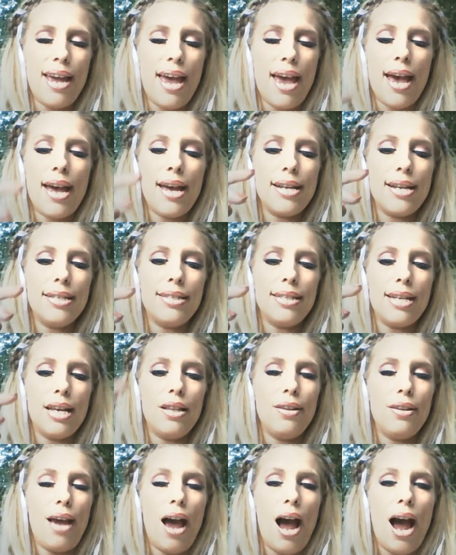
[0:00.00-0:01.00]
and
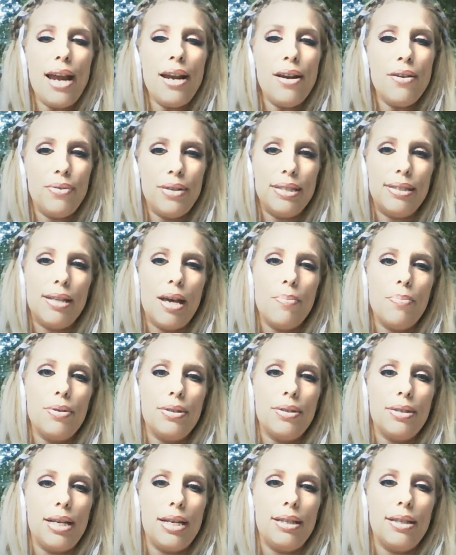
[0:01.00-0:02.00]
it kind of
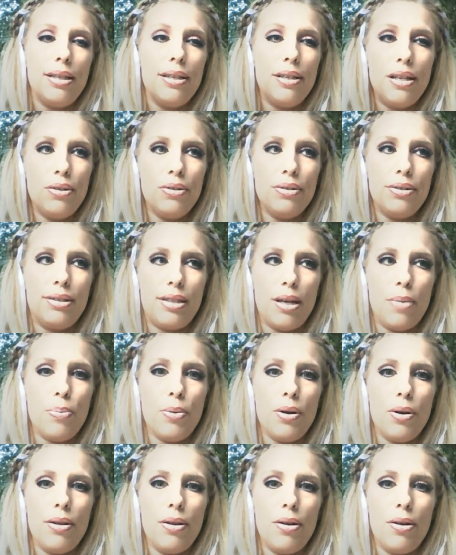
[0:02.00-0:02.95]
resembles like the Little Dipper a